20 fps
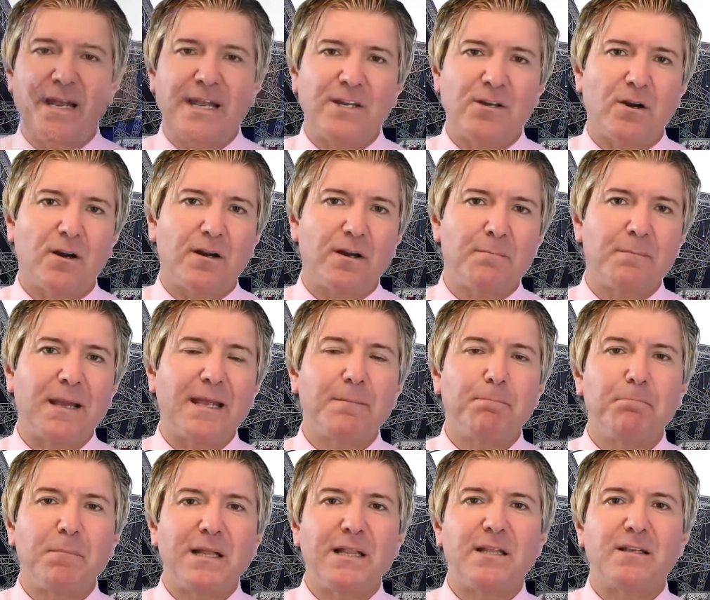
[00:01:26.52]
Now, you're not going to make
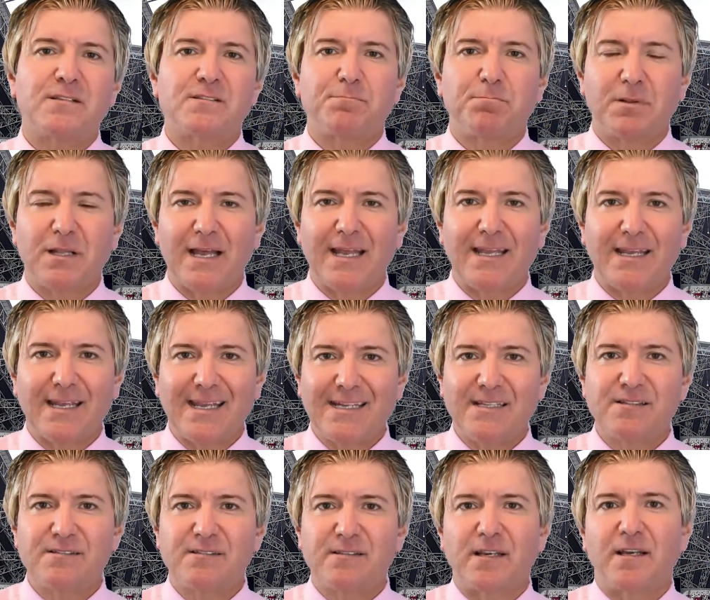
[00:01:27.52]
millions playing
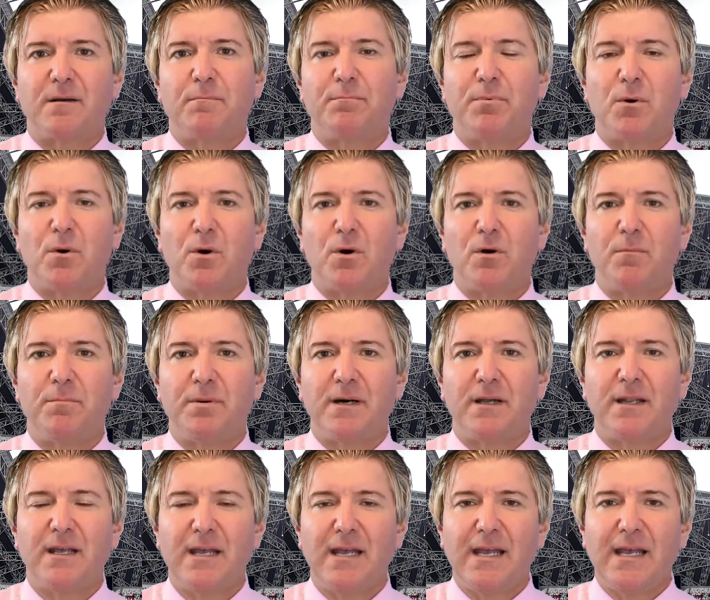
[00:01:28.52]
in Singapore,
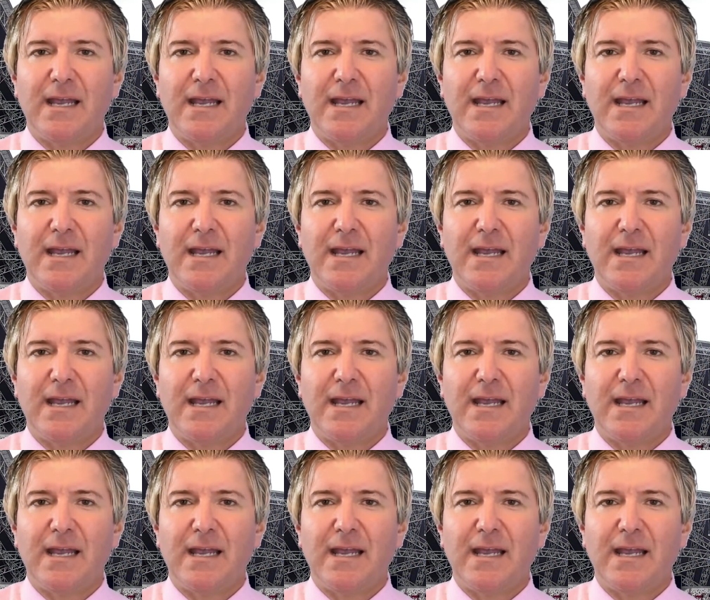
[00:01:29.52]
but